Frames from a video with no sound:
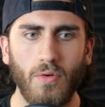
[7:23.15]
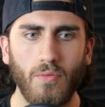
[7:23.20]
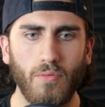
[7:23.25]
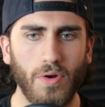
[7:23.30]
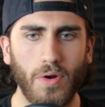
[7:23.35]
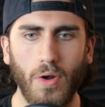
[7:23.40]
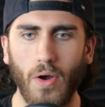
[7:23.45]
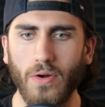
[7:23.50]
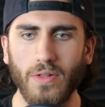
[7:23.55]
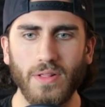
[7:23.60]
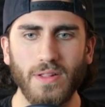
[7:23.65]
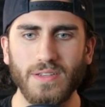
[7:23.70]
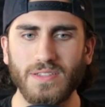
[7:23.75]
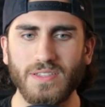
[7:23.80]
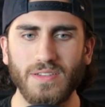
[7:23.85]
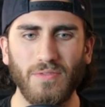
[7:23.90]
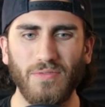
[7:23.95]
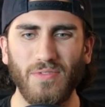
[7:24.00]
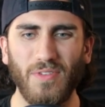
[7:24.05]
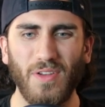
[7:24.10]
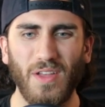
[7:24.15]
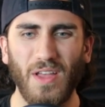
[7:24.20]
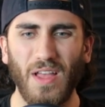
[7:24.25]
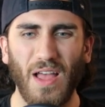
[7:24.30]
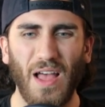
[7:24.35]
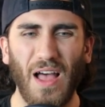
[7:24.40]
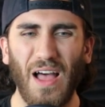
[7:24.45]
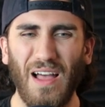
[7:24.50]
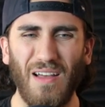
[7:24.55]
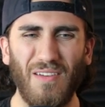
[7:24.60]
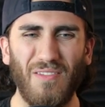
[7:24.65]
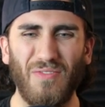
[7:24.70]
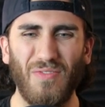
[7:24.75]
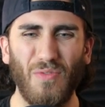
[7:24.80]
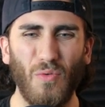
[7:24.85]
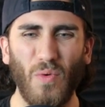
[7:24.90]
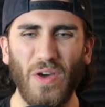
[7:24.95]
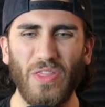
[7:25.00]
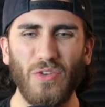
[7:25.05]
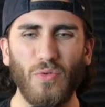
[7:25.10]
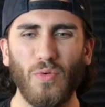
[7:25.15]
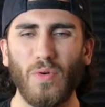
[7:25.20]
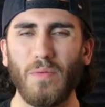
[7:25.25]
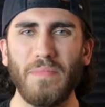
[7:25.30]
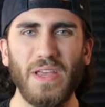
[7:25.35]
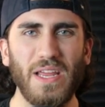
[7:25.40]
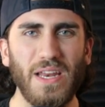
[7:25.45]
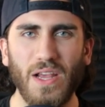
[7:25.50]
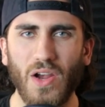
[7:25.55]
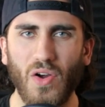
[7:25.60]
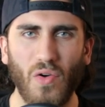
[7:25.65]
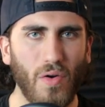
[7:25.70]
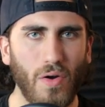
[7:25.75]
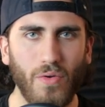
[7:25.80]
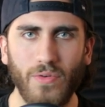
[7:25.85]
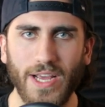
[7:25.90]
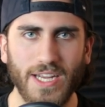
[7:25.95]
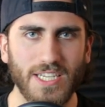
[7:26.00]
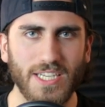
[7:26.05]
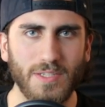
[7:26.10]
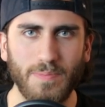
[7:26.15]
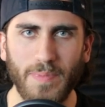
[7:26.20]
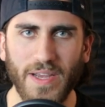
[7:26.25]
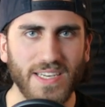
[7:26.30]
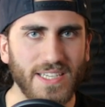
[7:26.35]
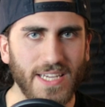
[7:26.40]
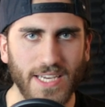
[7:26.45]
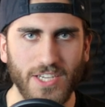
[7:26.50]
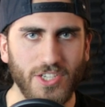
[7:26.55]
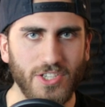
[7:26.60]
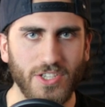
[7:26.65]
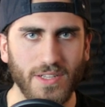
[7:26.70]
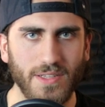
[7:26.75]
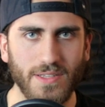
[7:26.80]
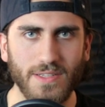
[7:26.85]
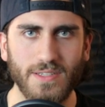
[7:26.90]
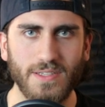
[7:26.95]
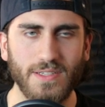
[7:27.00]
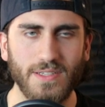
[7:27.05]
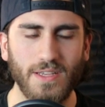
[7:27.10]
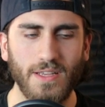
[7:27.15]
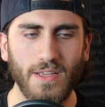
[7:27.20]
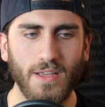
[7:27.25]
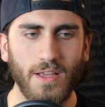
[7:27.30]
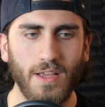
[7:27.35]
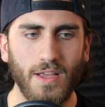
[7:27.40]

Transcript: regardless of, of whether we're meeting our own expectations.